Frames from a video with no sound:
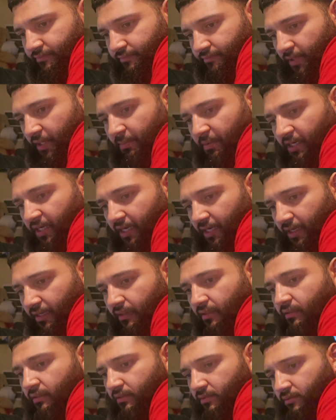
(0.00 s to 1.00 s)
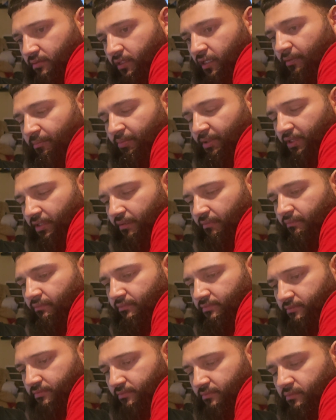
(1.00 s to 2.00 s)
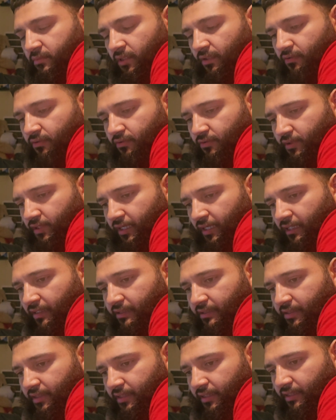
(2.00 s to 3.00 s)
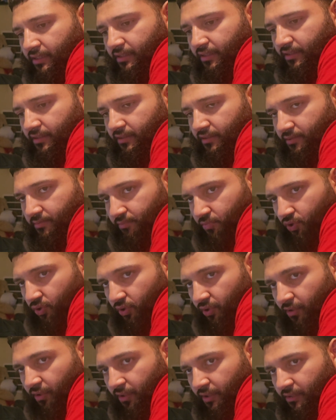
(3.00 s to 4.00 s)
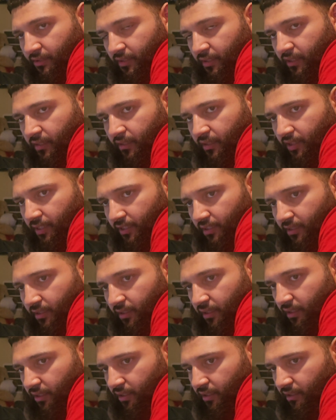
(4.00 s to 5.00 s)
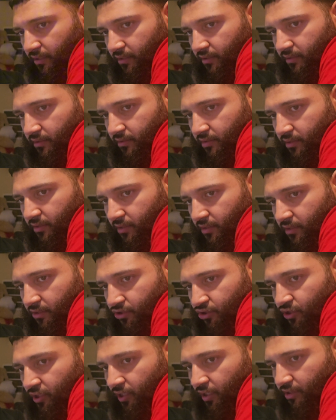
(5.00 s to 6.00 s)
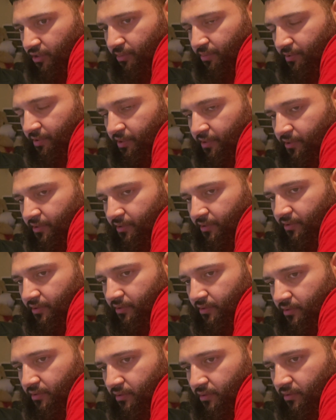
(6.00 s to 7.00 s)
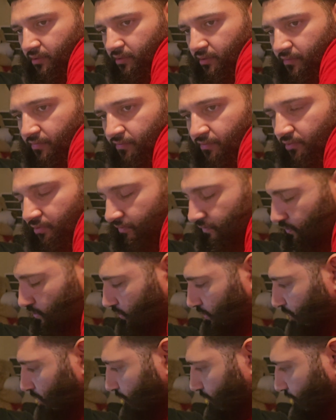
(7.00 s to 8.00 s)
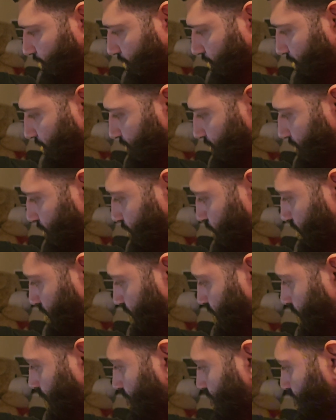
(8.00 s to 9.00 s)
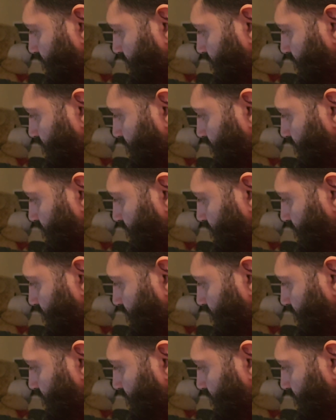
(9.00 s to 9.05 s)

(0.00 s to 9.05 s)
Maybe 8 p.m. I'll do the calisthenics and some cardio outside, jog sprints for the rest of the 45